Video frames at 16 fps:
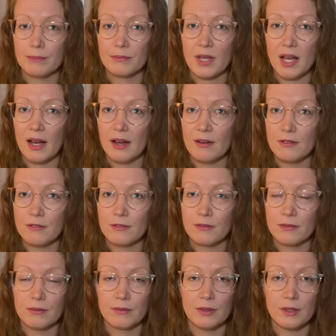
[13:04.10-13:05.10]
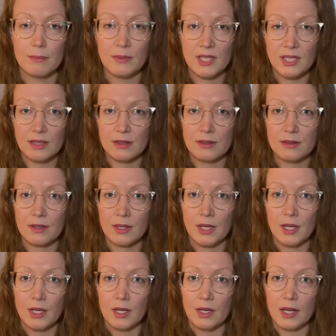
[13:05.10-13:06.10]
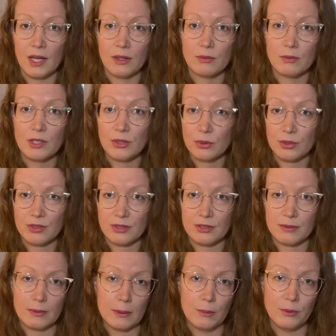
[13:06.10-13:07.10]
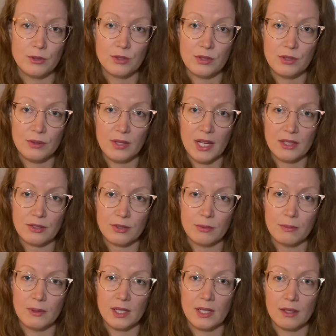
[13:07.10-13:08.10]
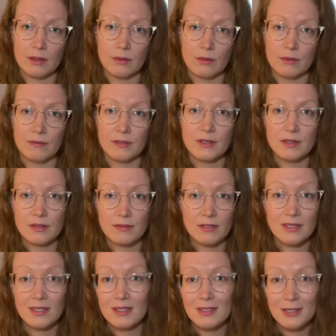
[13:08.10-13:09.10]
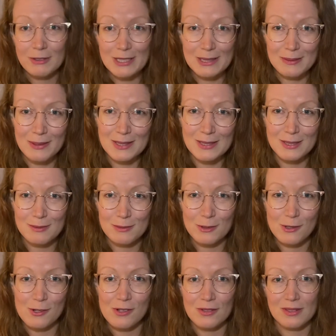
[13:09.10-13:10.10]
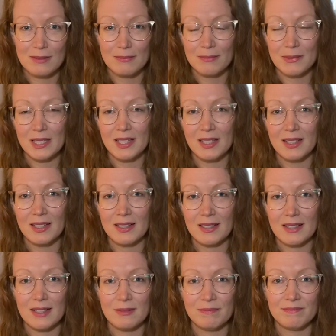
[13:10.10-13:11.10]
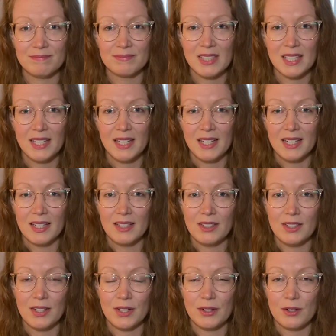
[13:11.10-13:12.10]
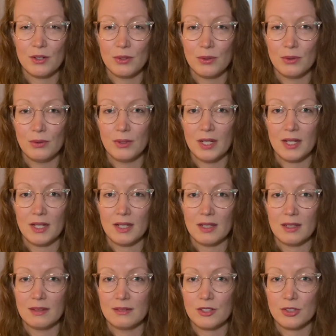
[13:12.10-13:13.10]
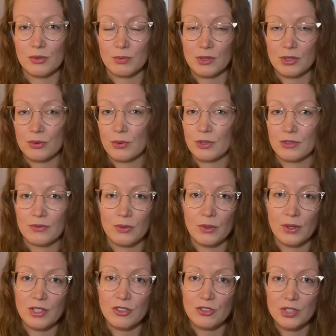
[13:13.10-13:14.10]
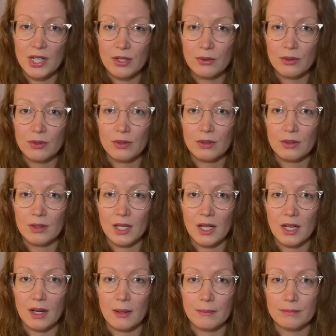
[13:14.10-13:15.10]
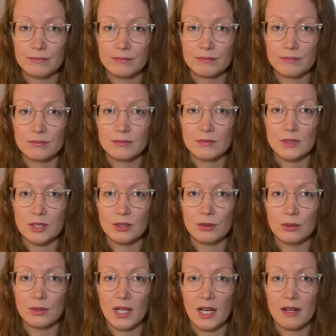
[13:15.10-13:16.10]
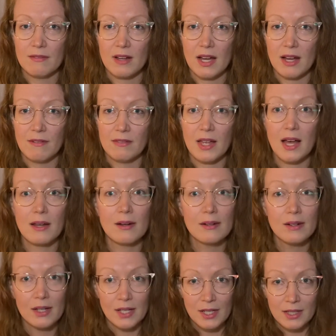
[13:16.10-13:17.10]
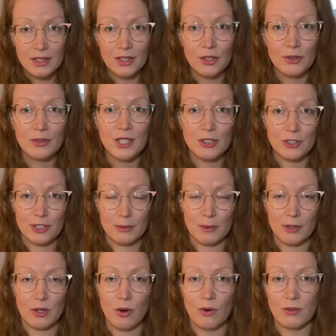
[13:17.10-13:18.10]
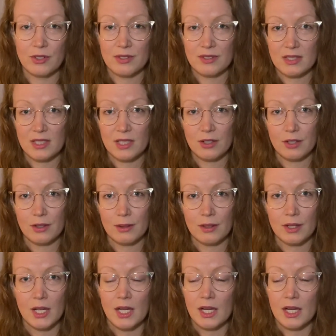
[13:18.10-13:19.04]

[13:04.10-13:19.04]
have the means and the resources to be able to do that. So being physically responsible, being you know, just resourceful in general, to kind of have that, you know, leadership and overseer